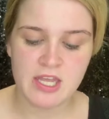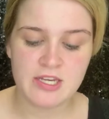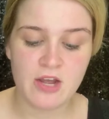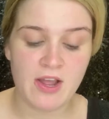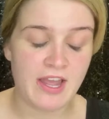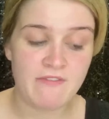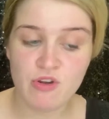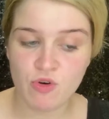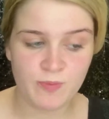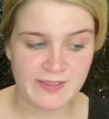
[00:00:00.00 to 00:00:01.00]
Now I
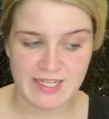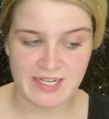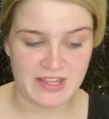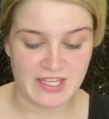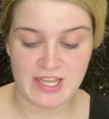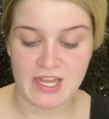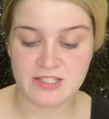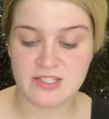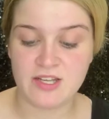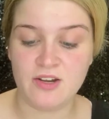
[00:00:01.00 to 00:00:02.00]
haven't opened anything
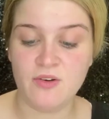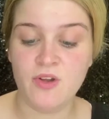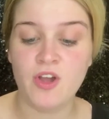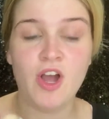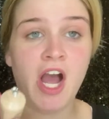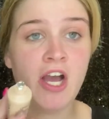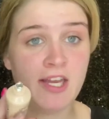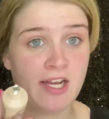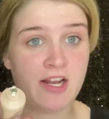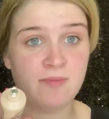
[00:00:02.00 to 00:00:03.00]
yet, so...
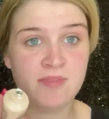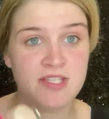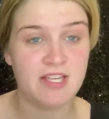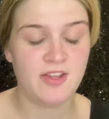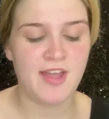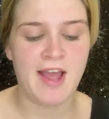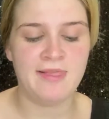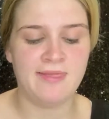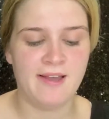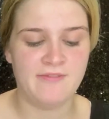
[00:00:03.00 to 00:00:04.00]
And it comes sealed. I
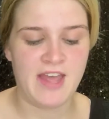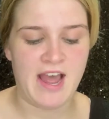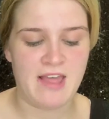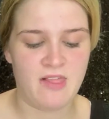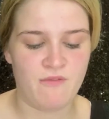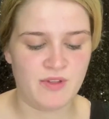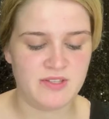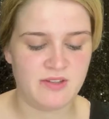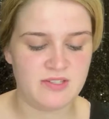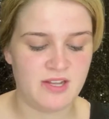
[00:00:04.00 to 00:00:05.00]
love that. I love
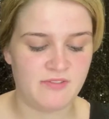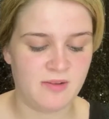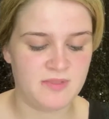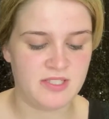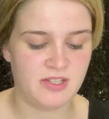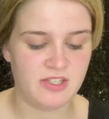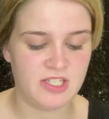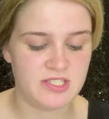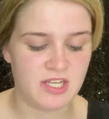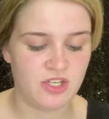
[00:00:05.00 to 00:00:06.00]
when stuff comes sealed
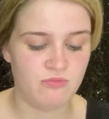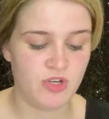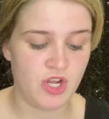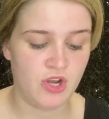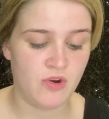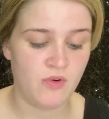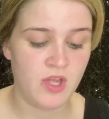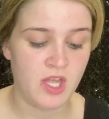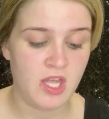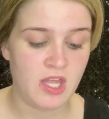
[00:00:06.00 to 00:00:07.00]
because then you know
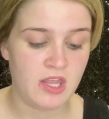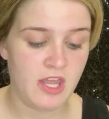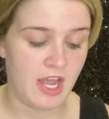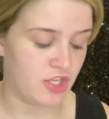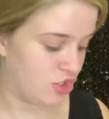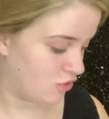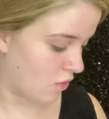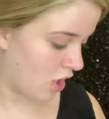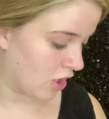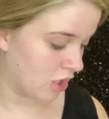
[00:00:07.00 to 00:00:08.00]
that you
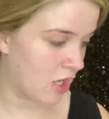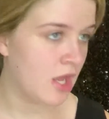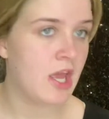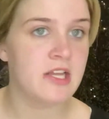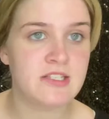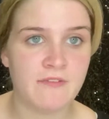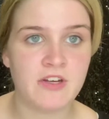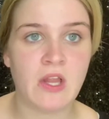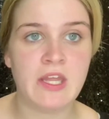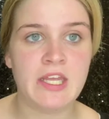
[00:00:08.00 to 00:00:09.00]
are
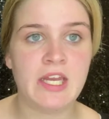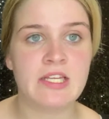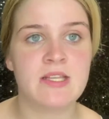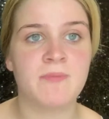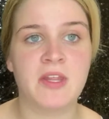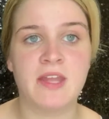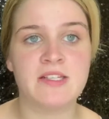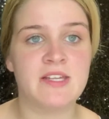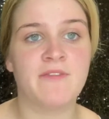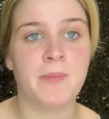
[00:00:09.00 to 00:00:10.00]
definitely getting something
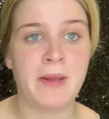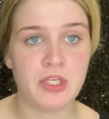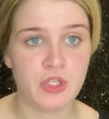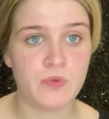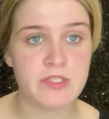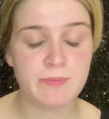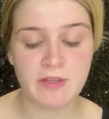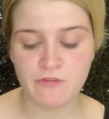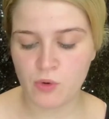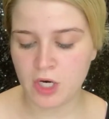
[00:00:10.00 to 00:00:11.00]
that's never been used
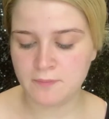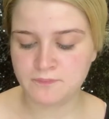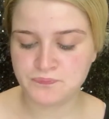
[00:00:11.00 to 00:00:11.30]
before.